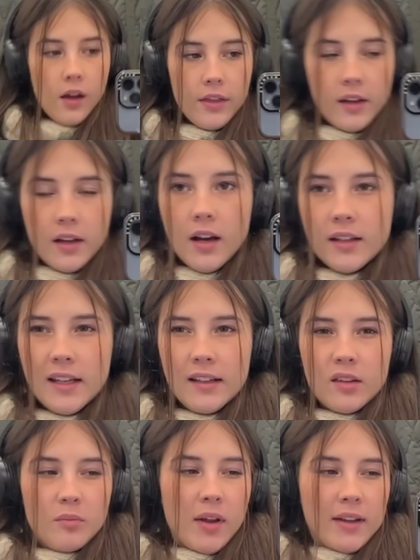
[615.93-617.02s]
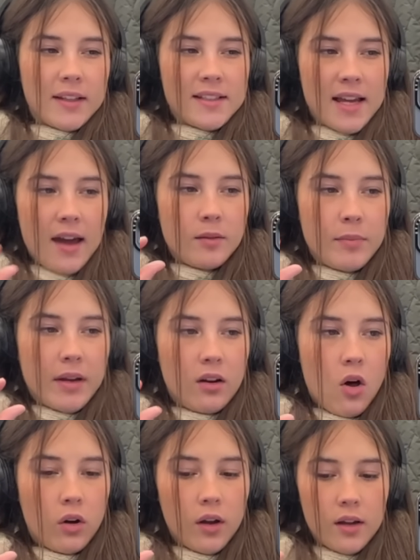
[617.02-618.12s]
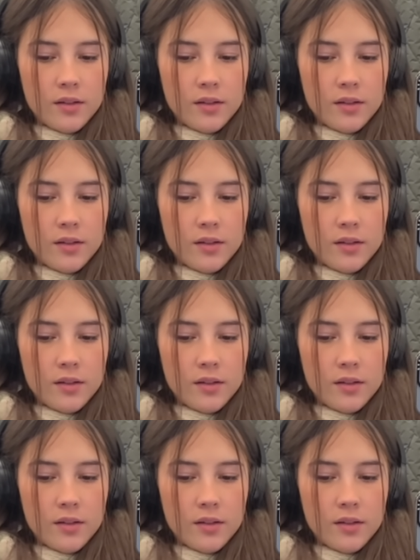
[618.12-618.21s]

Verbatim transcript: think I need them like a tad bit longer